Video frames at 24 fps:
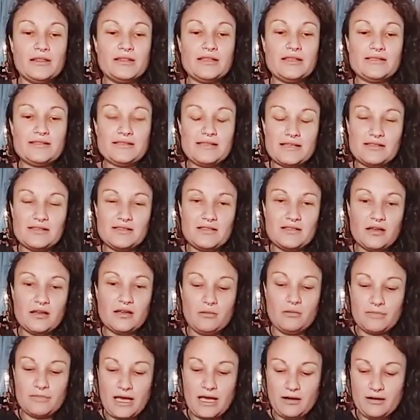the
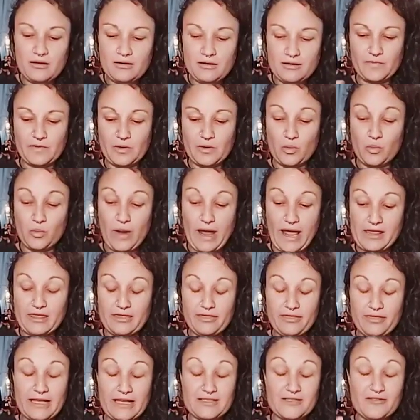system, that the way
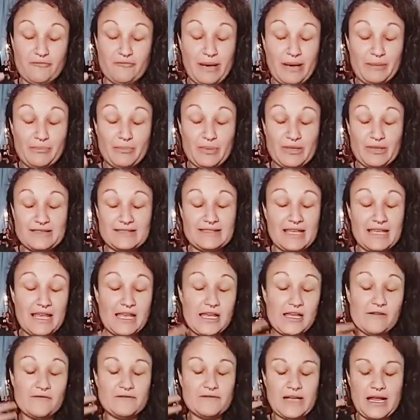things have been
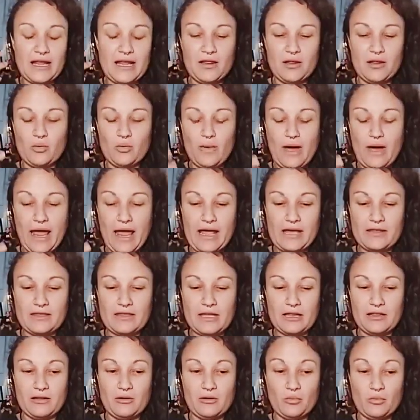perceived and the way
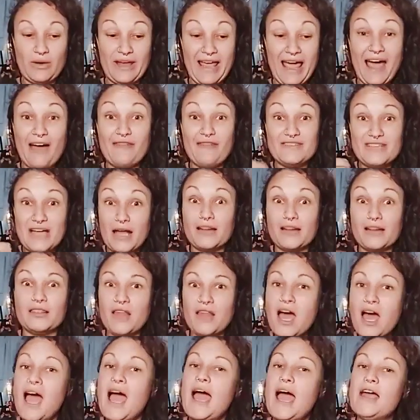that we have done
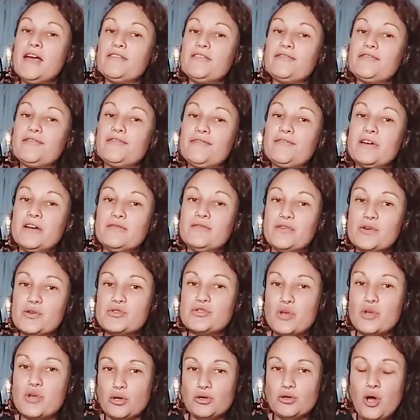life for
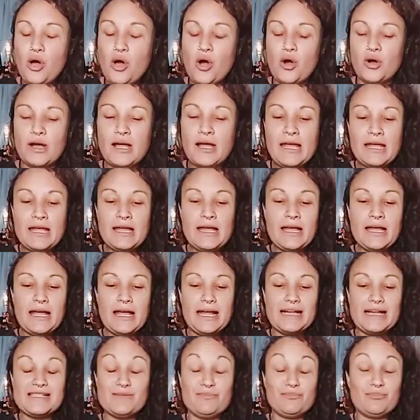so long,
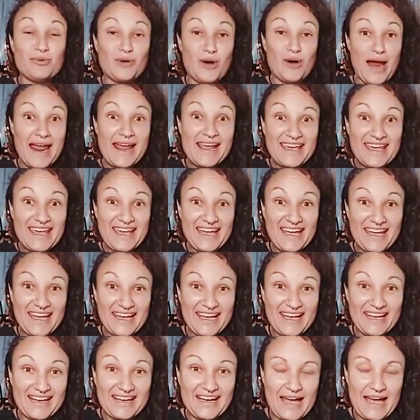it's
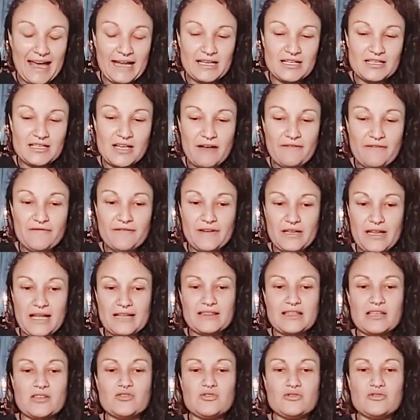breaking. And I feel like
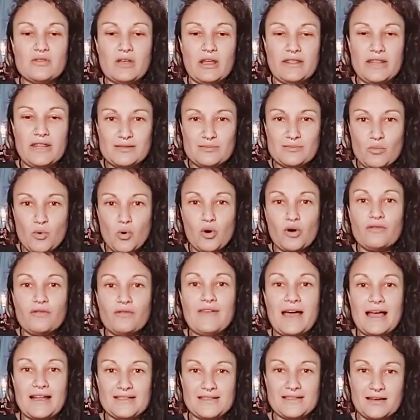there's more of
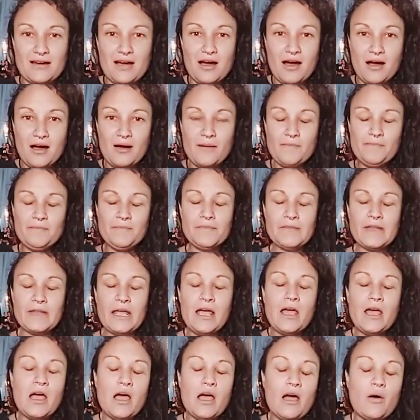that to come.
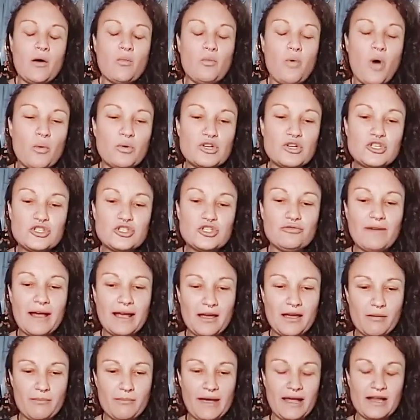What would you
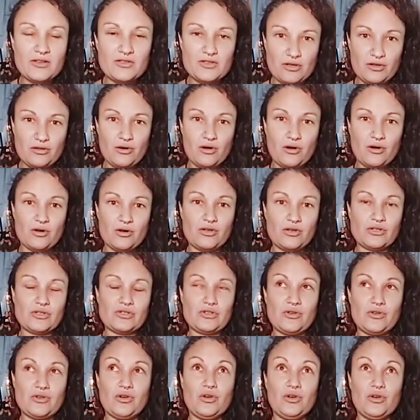recommend to those
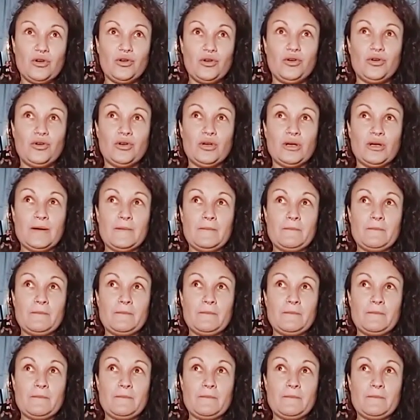who